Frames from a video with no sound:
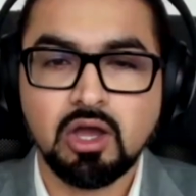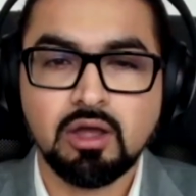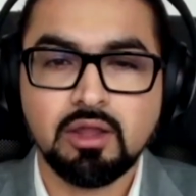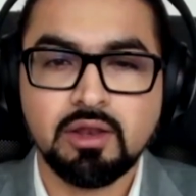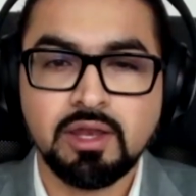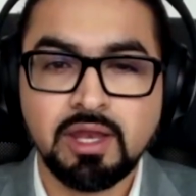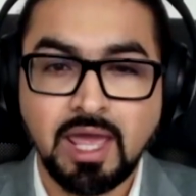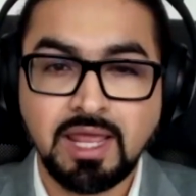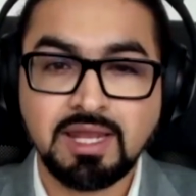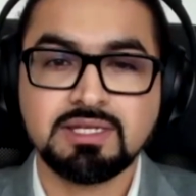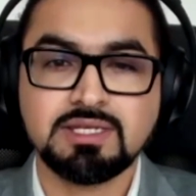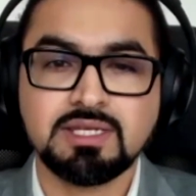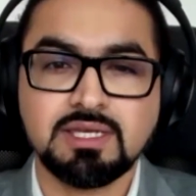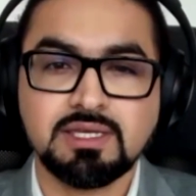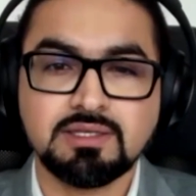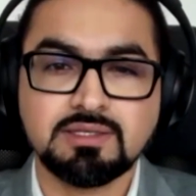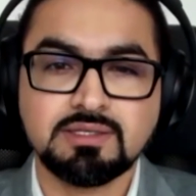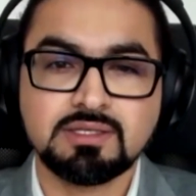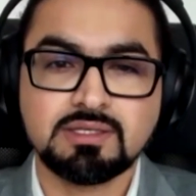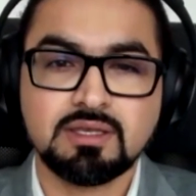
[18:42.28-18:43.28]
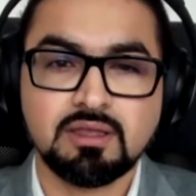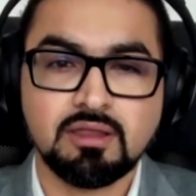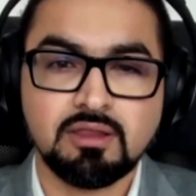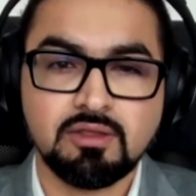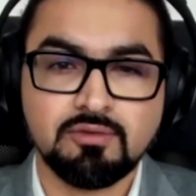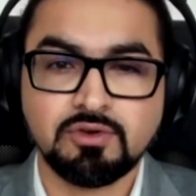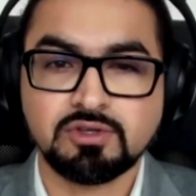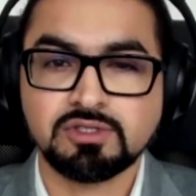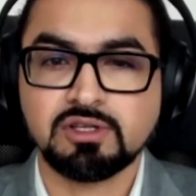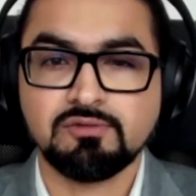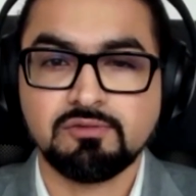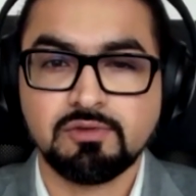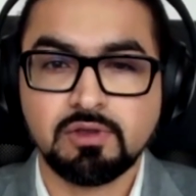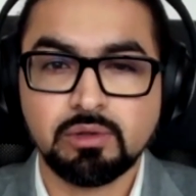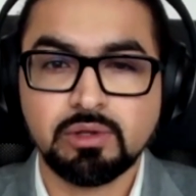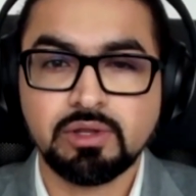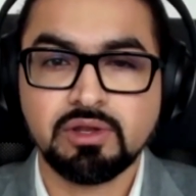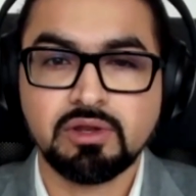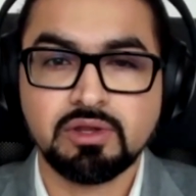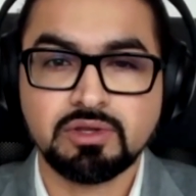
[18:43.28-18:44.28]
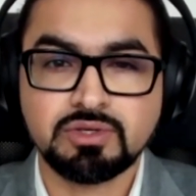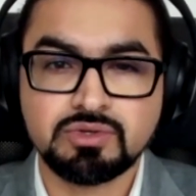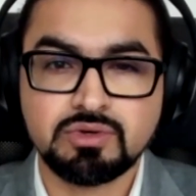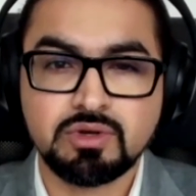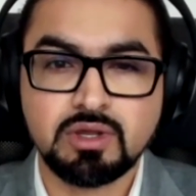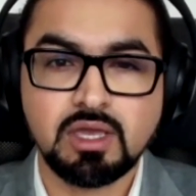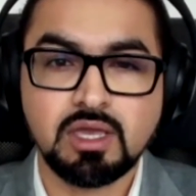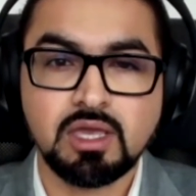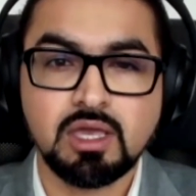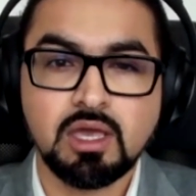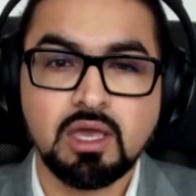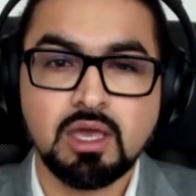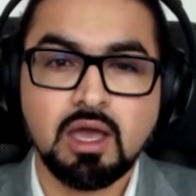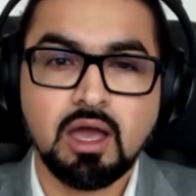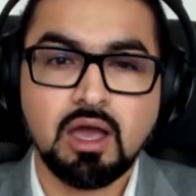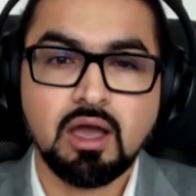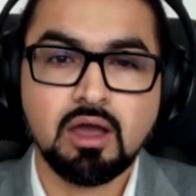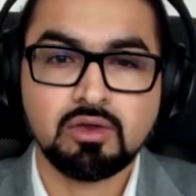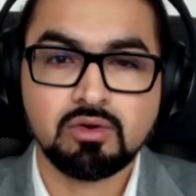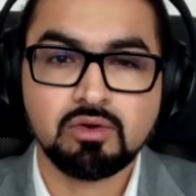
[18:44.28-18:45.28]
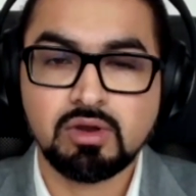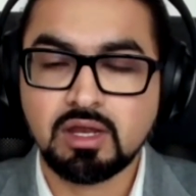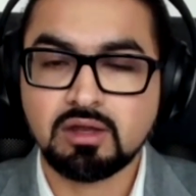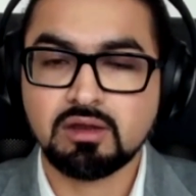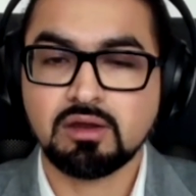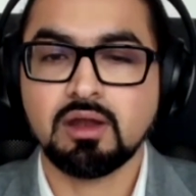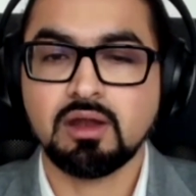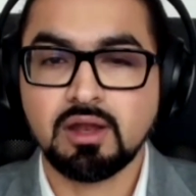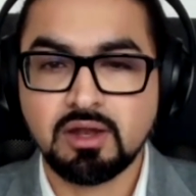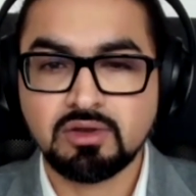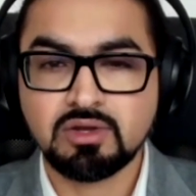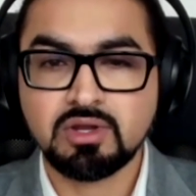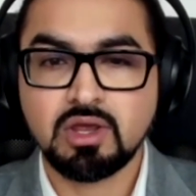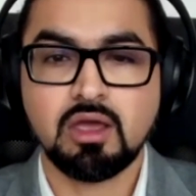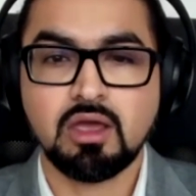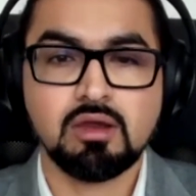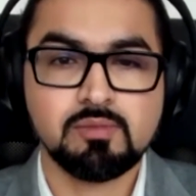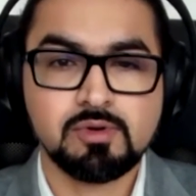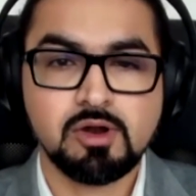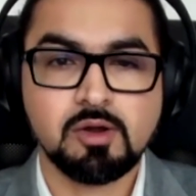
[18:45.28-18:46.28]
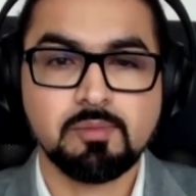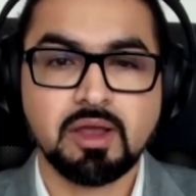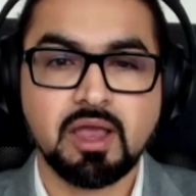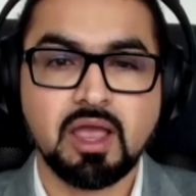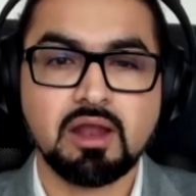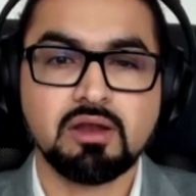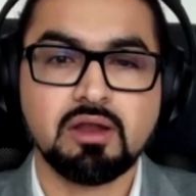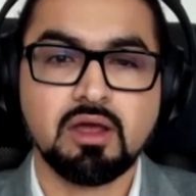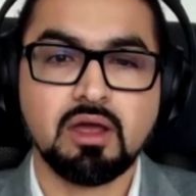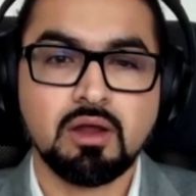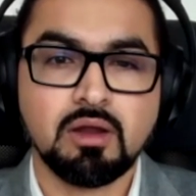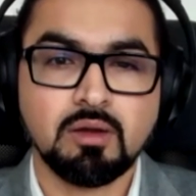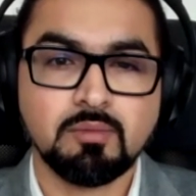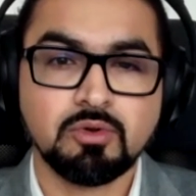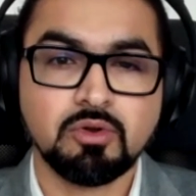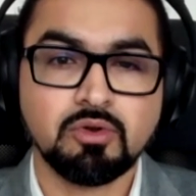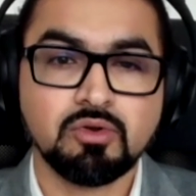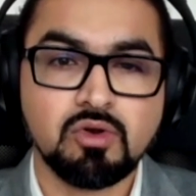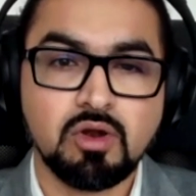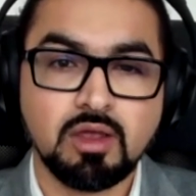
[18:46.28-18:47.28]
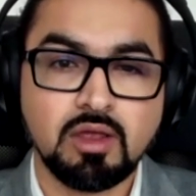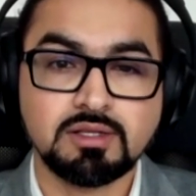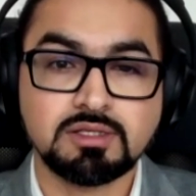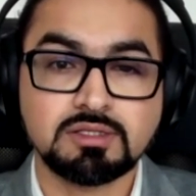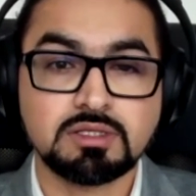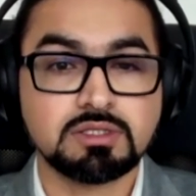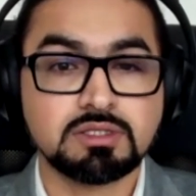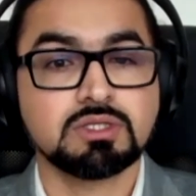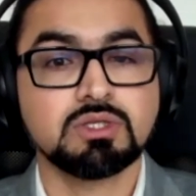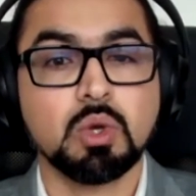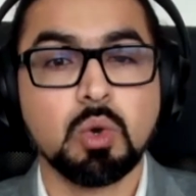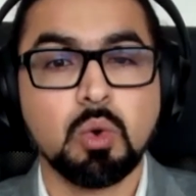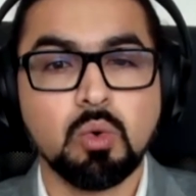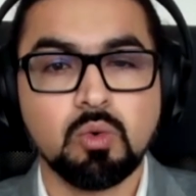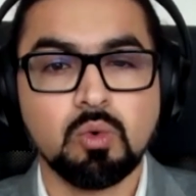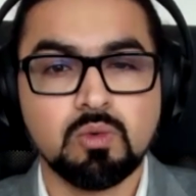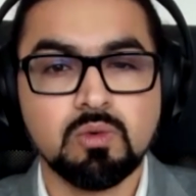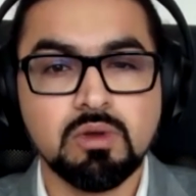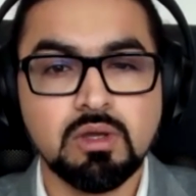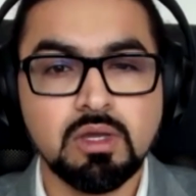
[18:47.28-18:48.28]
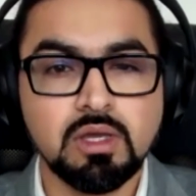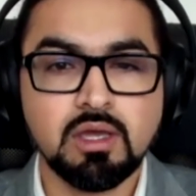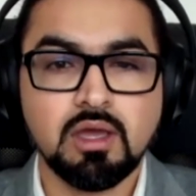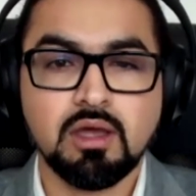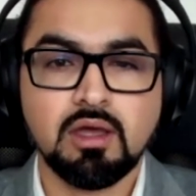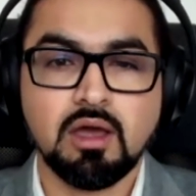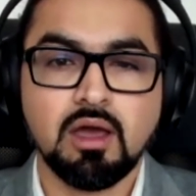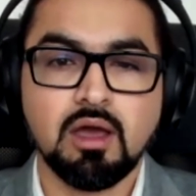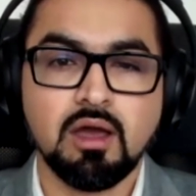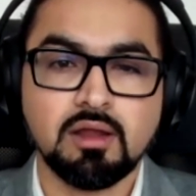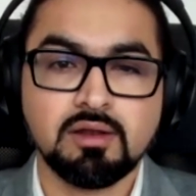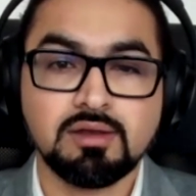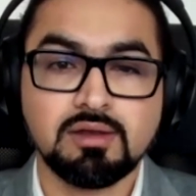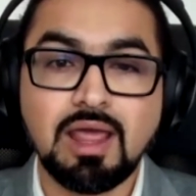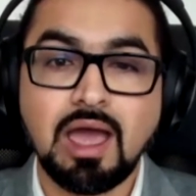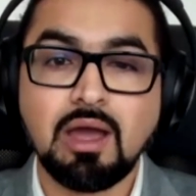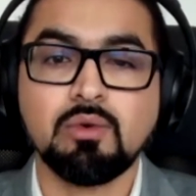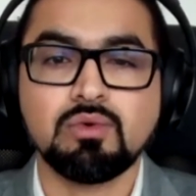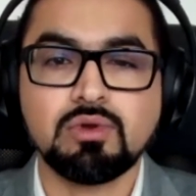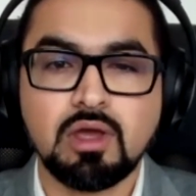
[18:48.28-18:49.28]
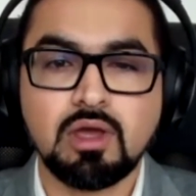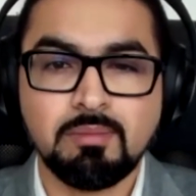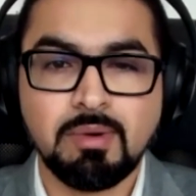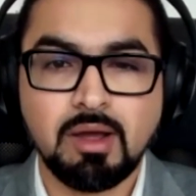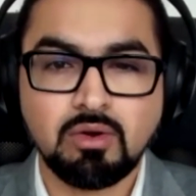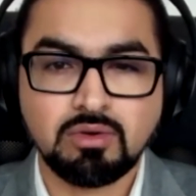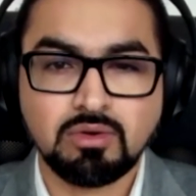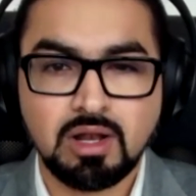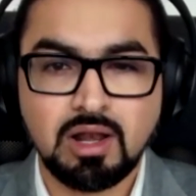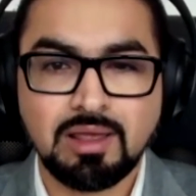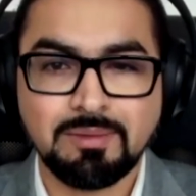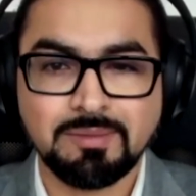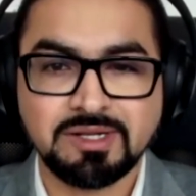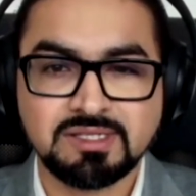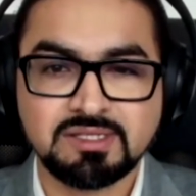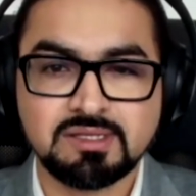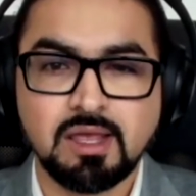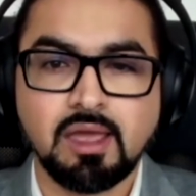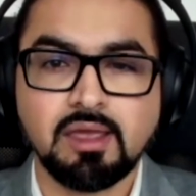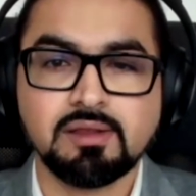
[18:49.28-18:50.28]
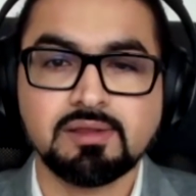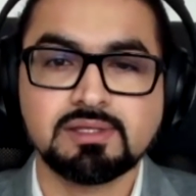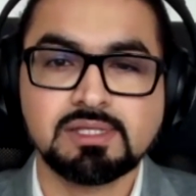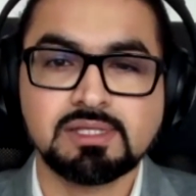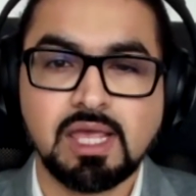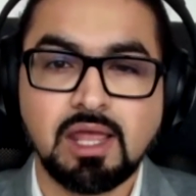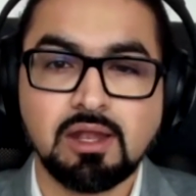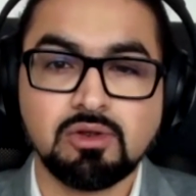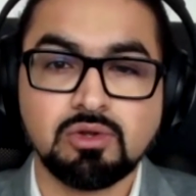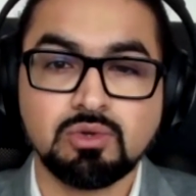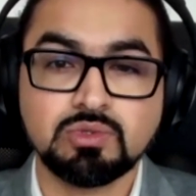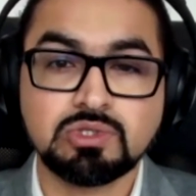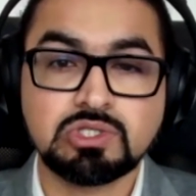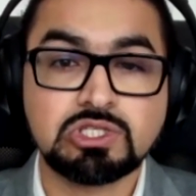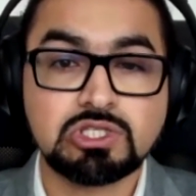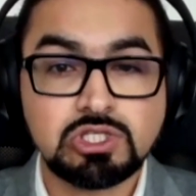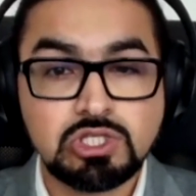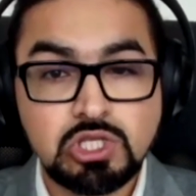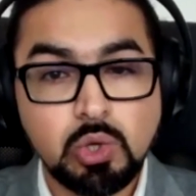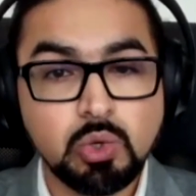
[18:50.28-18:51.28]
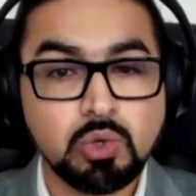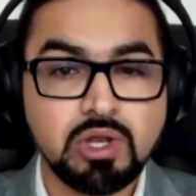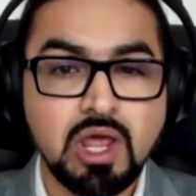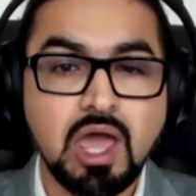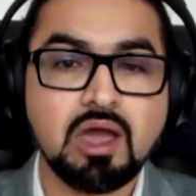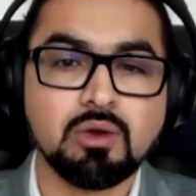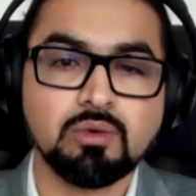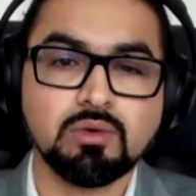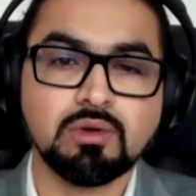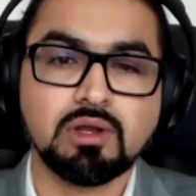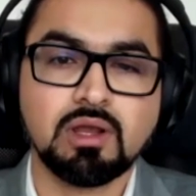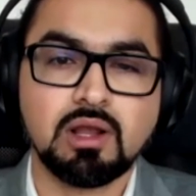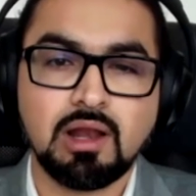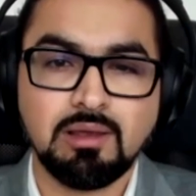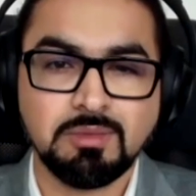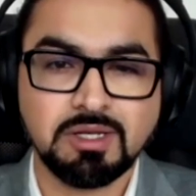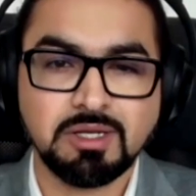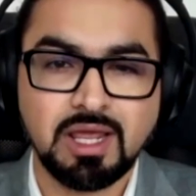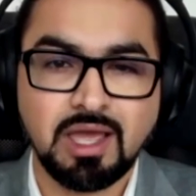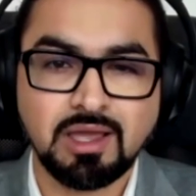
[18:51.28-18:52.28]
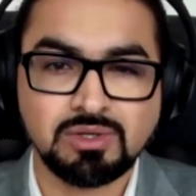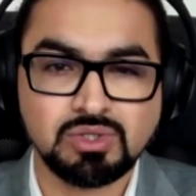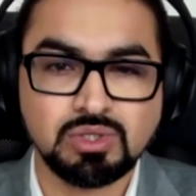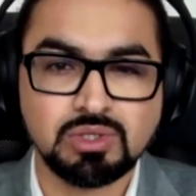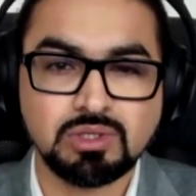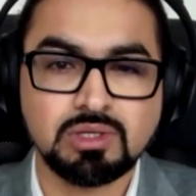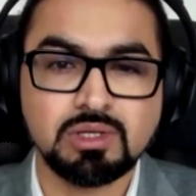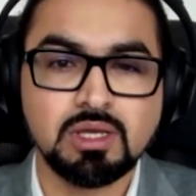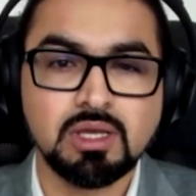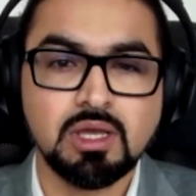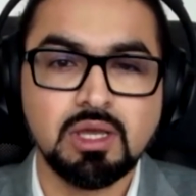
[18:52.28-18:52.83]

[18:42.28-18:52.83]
90s, the fossil fuel industry created an entire propaganda arm to try and sow doubt about climate science and to slow down climate action.